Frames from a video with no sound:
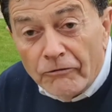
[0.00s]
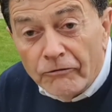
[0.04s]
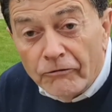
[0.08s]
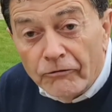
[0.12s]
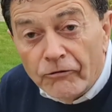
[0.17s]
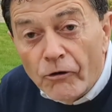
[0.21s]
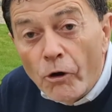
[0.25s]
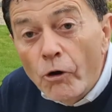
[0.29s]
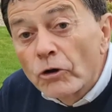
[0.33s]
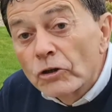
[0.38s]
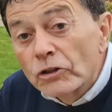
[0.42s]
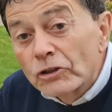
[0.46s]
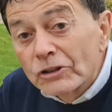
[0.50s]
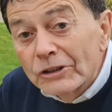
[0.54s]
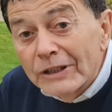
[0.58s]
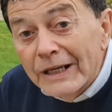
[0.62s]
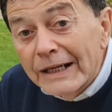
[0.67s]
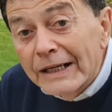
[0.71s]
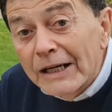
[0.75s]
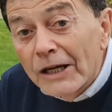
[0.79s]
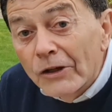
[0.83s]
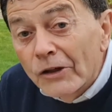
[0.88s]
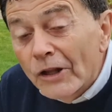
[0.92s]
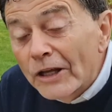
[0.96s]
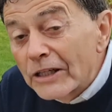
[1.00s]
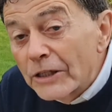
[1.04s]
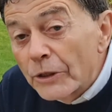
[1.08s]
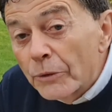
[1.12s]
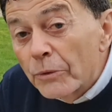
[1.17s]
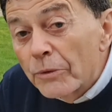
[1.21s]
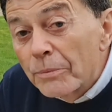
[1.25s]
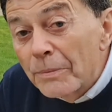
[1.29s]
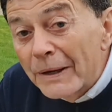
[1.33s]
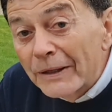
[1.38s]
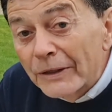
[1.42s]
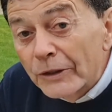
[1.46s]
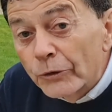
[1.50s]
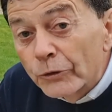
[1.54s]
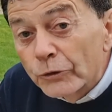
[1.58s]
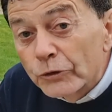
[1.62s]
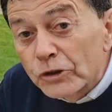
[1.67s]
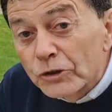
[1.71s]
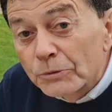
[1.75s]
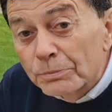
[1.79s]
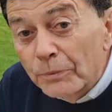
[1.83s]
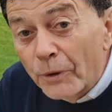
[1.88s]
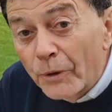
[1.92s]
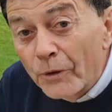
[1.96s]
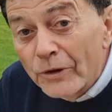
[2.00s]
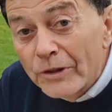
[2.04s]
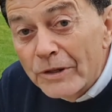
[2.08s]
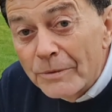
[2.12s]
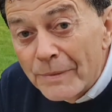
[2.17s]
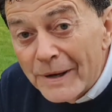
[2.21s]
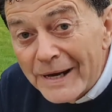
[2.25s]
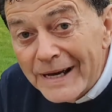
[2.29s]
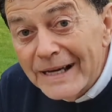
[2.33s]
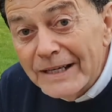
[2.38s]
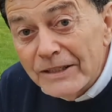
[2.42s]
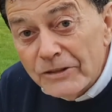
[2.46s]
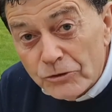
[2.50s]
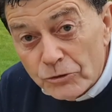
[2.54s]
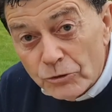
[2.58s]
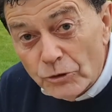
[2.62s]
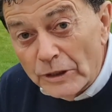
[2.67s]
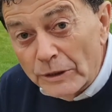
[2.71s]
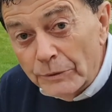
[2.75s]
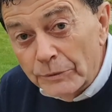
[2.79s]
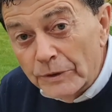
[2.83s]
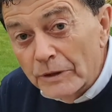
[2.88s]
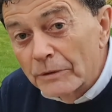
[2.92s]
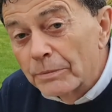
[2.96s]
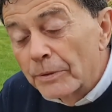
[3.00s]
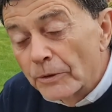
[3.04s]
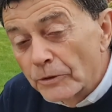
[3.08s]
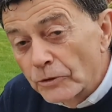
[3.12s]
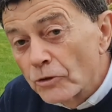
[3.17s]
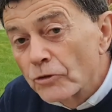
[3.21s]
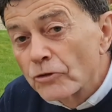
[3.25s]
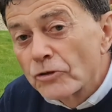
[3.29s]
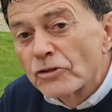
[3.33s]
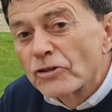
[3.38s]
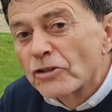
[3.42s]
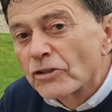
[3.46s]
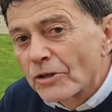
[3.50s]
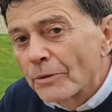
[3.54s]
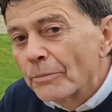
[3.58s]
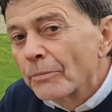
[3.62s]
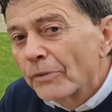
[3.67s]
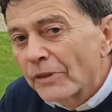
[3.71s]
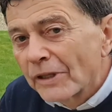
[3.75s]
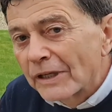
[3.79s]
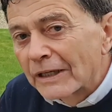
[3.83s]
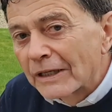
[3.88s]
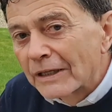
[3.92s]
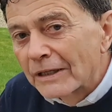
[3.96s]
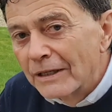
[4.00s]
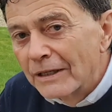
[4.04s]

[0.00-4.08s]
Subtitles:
Fortunately, I collided with my little spot in the mat, so it would have produced something,